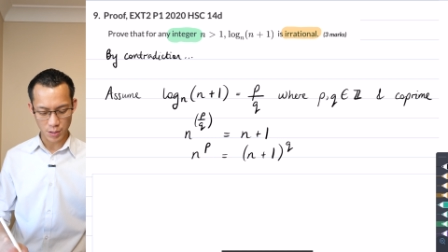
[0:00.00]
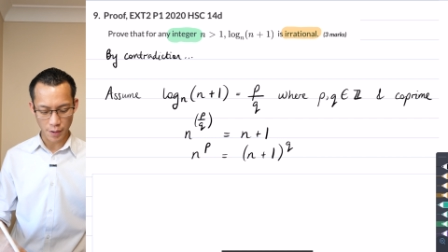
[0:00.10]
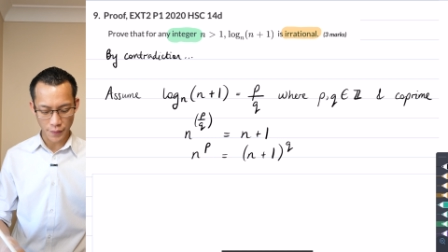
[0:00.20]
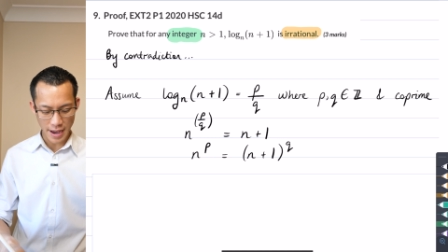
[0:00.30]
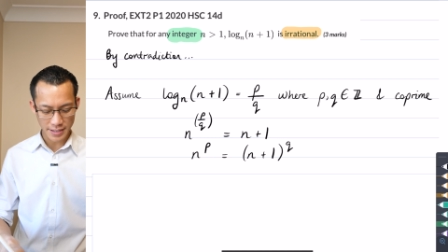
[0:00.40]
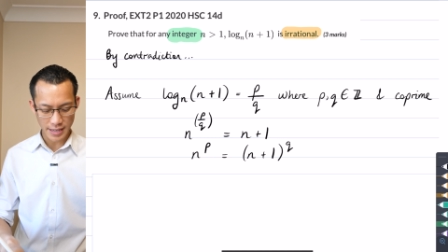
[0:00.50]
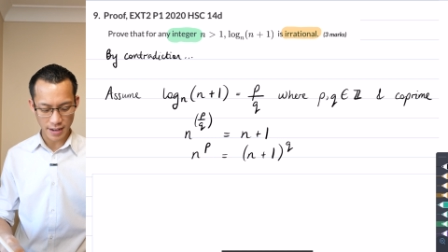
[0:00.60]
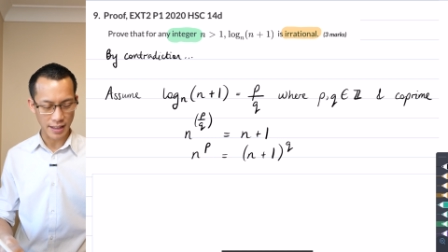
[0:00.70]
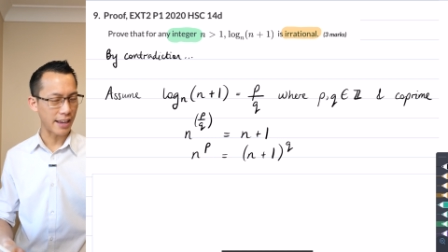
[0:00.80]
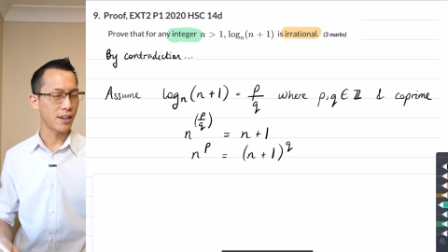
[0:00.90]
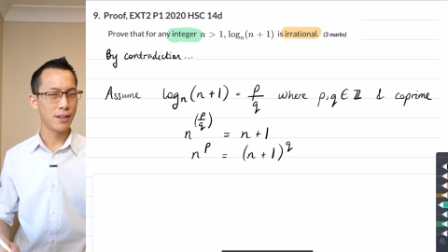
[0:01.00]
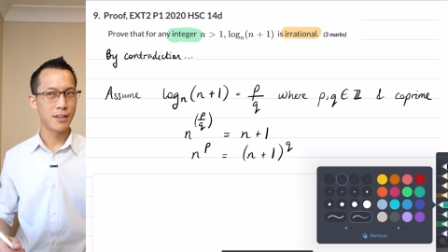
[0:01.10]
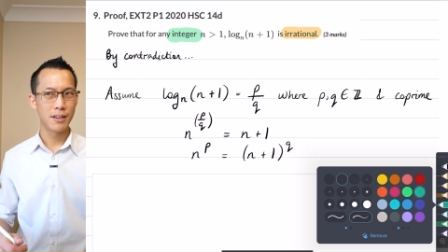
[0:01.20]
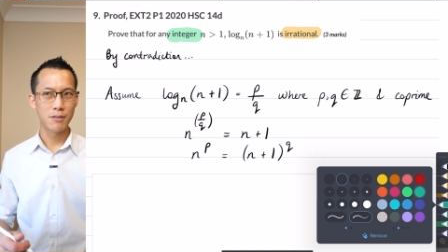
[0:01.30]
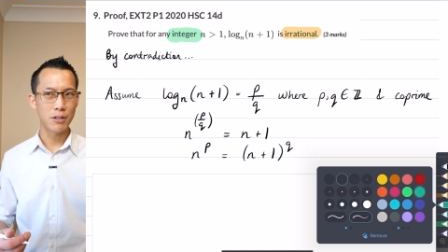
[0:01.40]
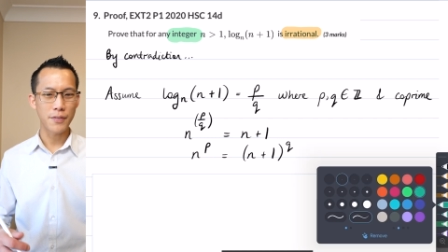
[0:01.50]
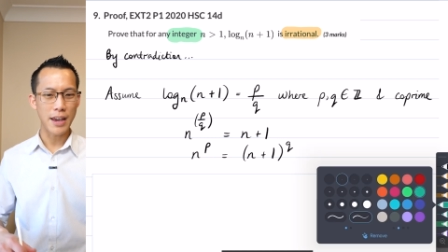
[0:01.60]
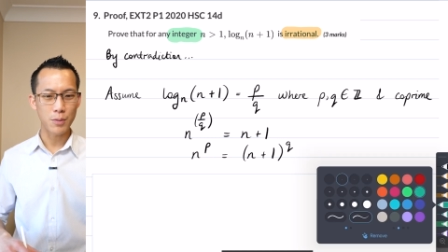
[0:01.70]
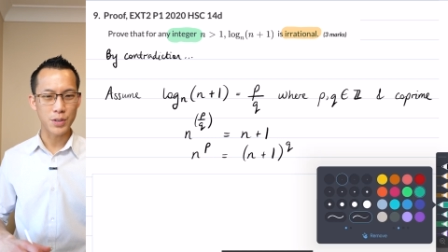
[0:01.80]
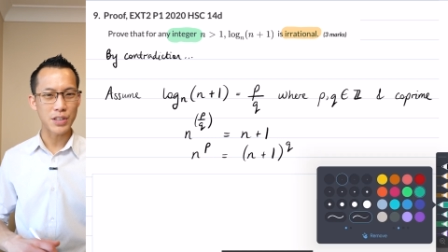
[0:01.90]
So if I said like, what
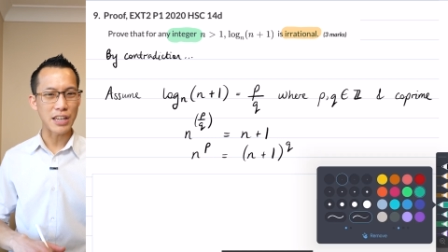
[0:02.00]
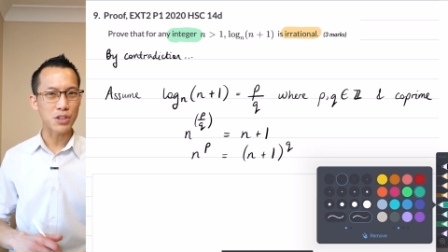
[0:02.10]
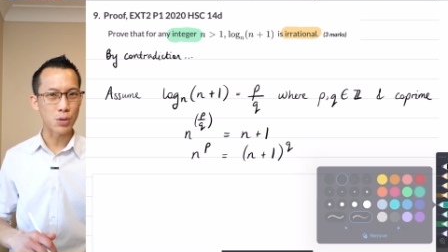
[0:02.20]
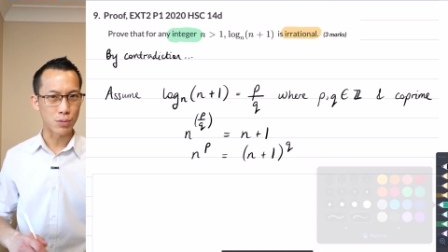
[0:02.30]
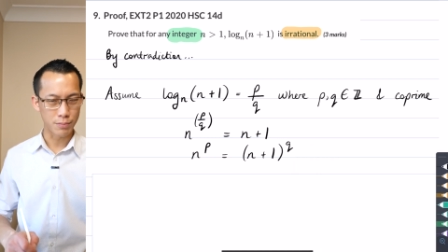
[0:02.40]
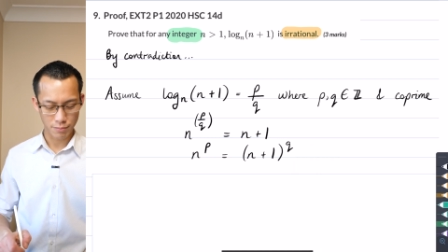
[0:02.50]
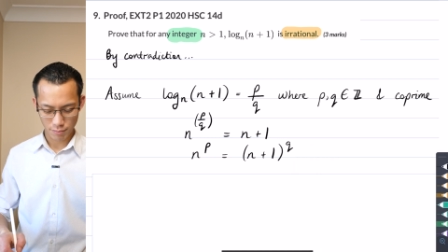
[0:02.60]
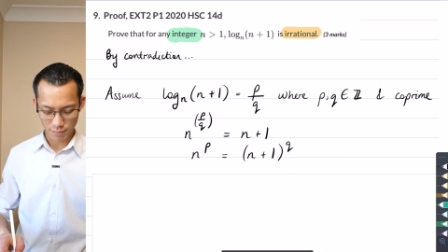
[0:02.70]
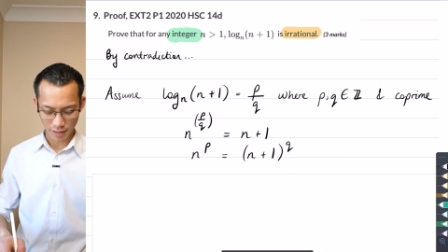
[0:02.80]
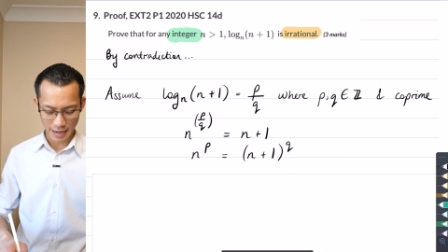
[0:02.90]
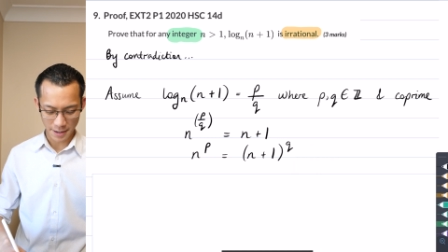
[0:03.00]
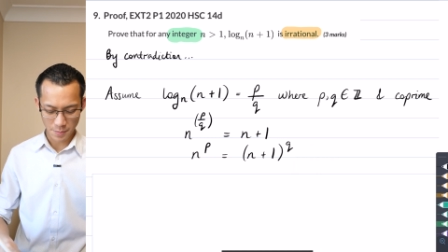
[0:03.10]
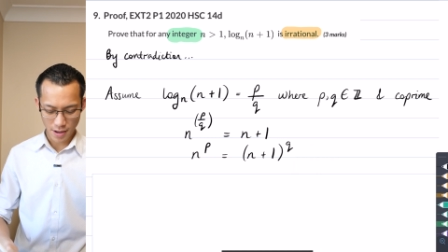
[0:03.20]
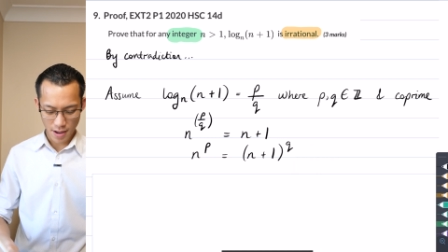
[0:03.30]
if n was say two, okay?